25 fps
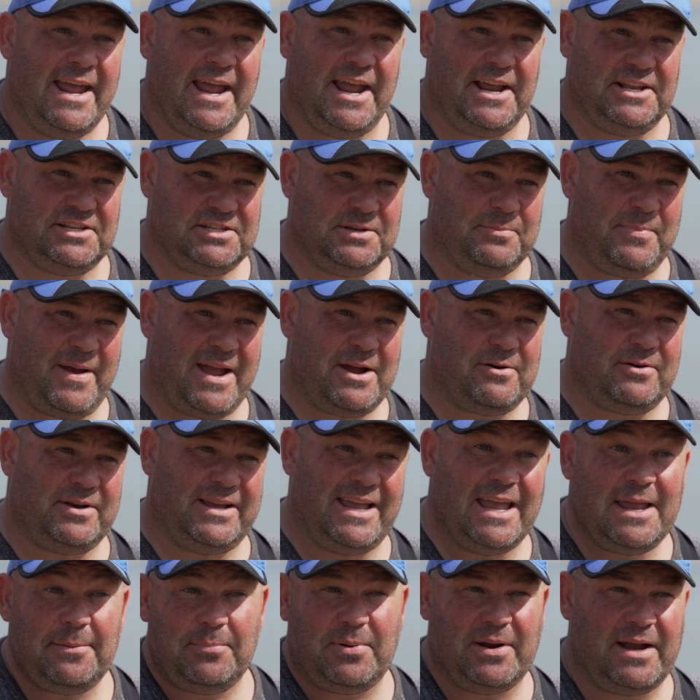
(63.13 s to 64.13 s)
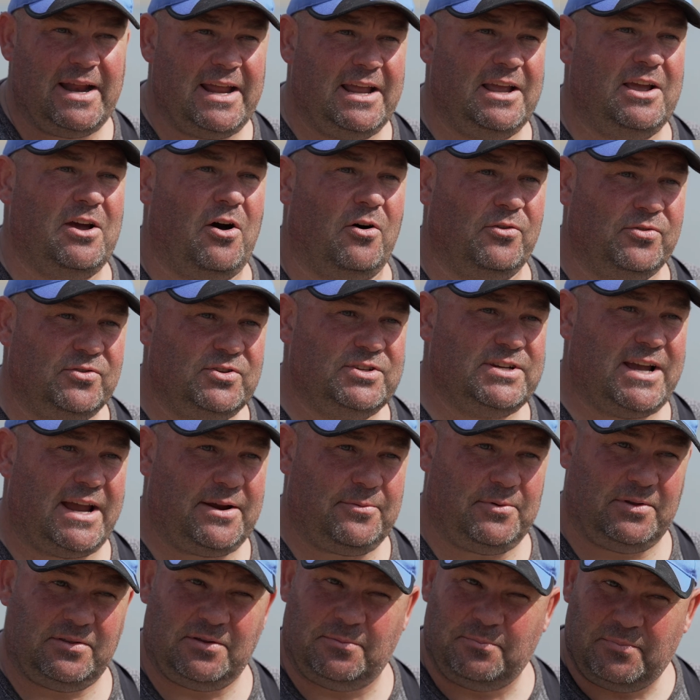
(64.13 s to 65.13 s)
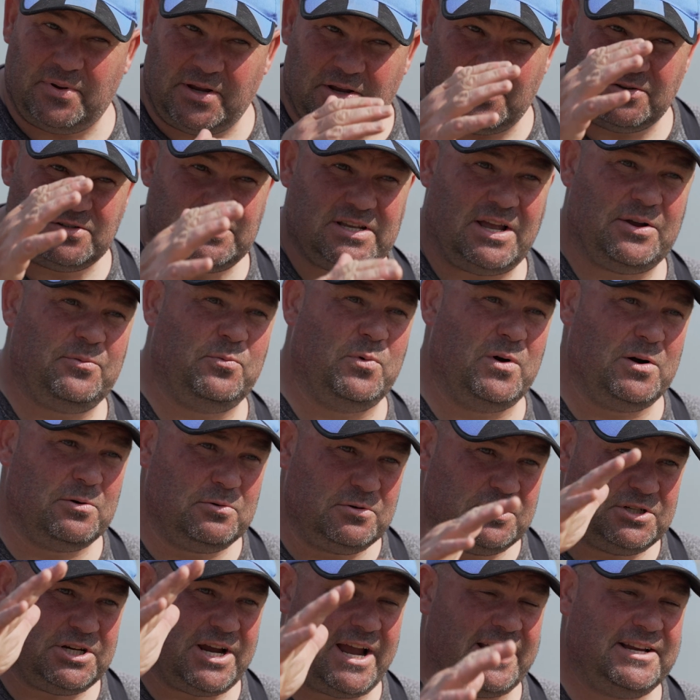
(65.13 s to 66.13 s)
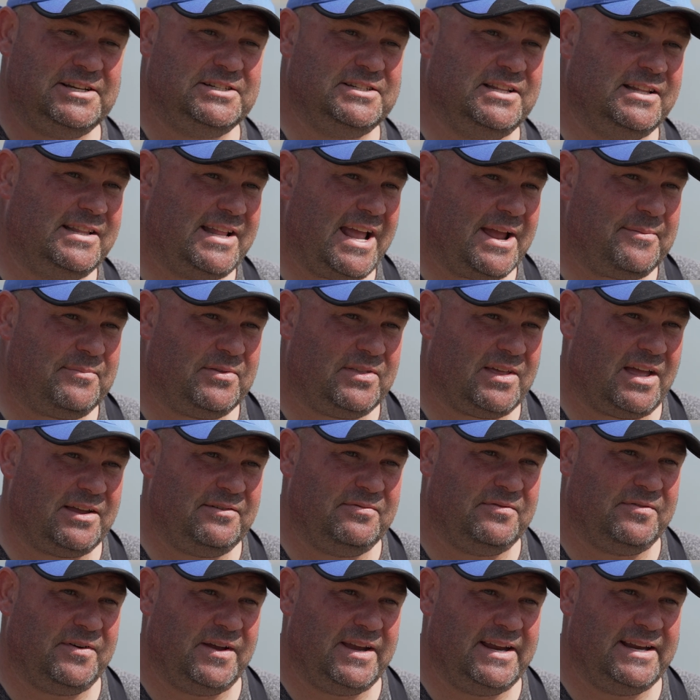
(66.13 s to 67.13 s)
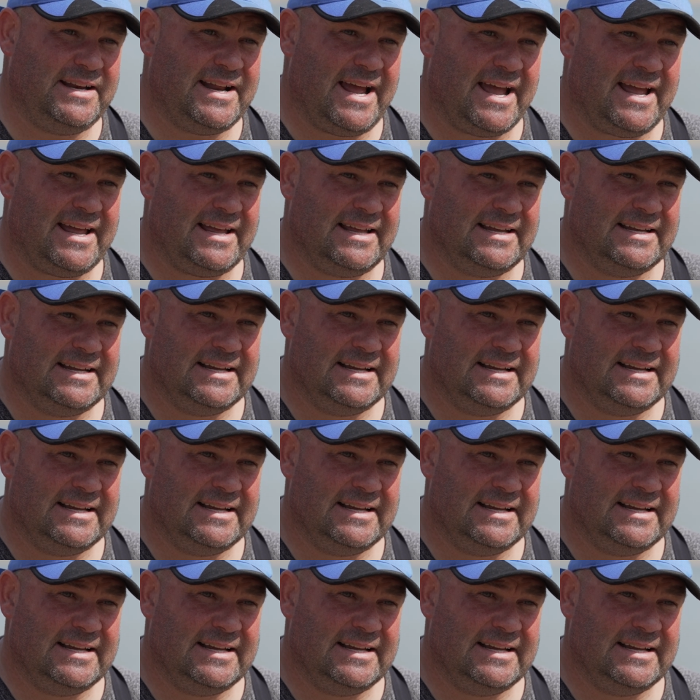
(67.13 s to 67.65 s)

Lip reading: it's about keeping in contact with them, because they will change the depth they feed at.